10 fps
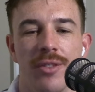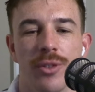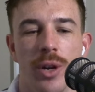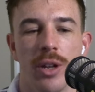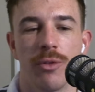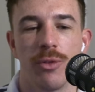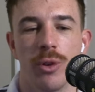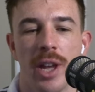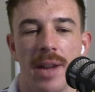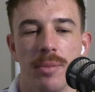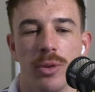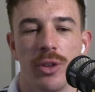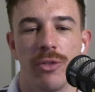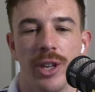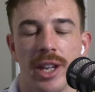throughout the four games, or do you
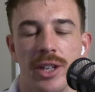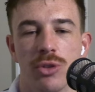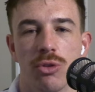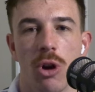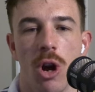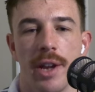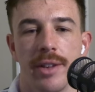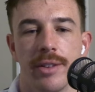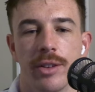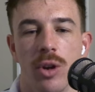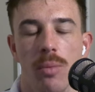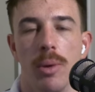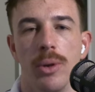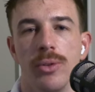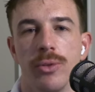think he tries
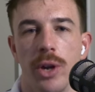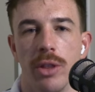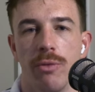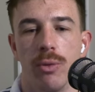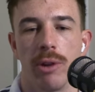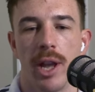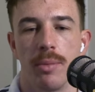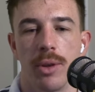combos throughout the four games?